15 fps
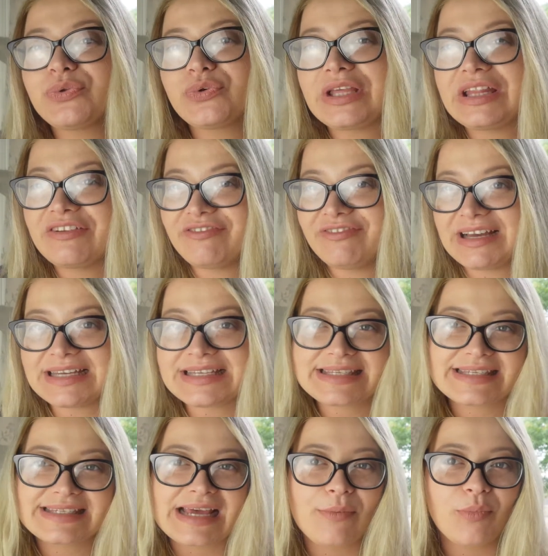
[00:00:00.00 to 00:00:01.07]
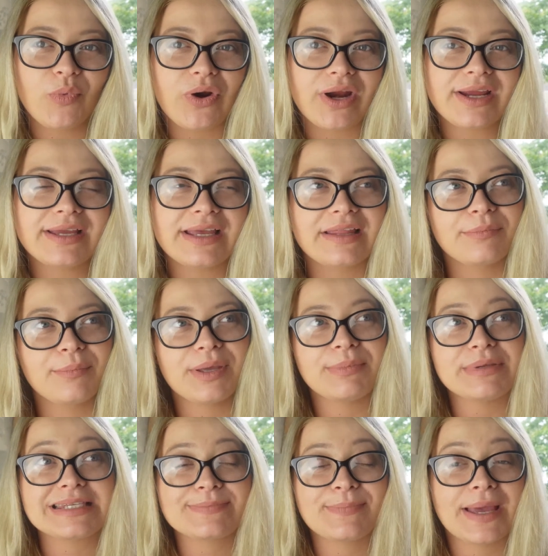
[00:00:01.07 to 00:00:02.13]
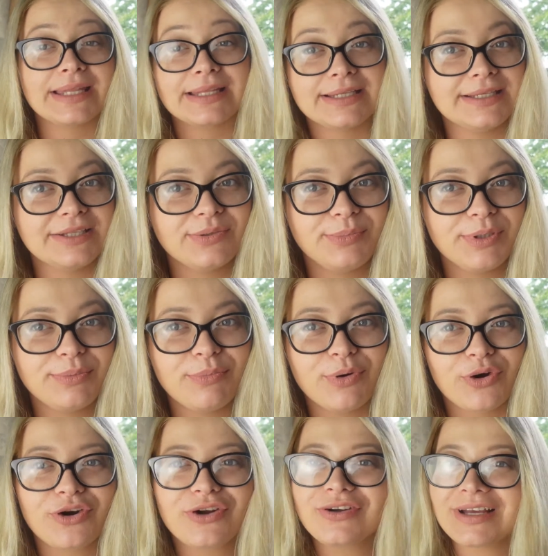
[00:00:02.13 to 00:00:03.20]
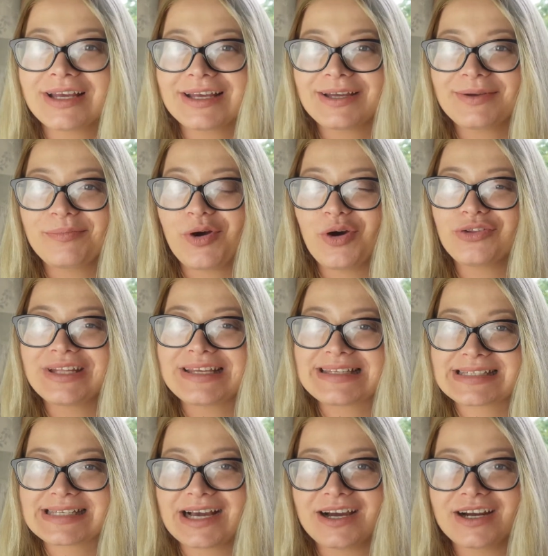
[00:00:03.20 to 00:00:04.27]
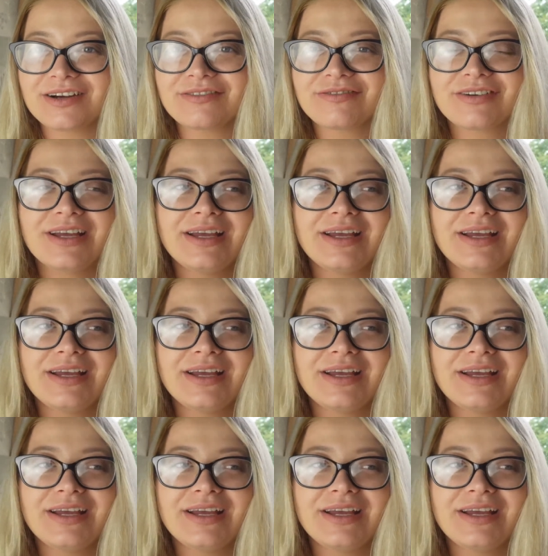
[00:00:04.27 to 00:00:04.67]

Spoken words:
to invest somewhere and maybe spend a little bit more on the scarf,